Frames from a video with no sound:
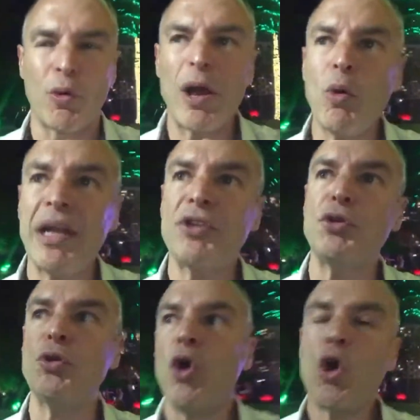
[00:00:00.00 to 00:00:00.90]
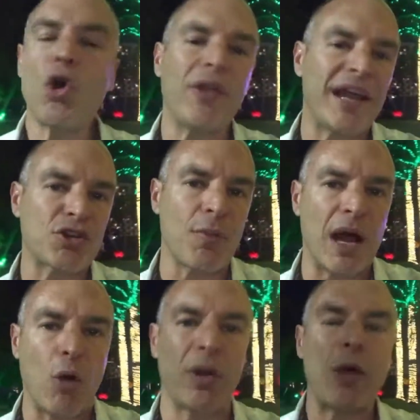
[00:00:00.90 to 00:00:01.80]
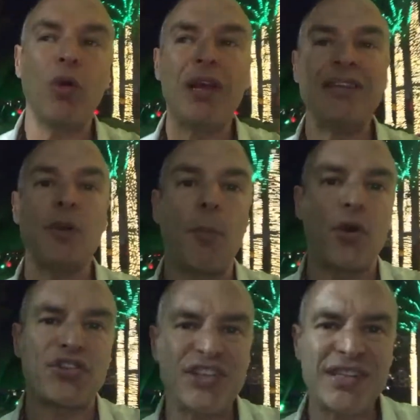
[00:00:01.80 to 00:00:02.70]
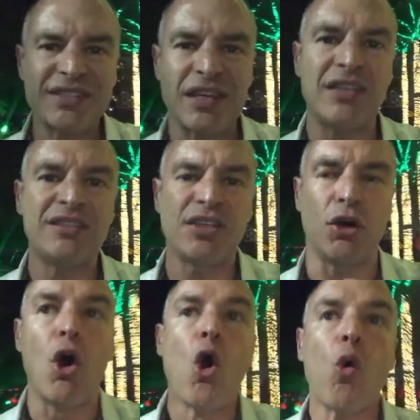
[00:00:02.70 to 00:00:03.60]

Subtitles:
We're not willing to go that extra mile. We're not willing to persist until.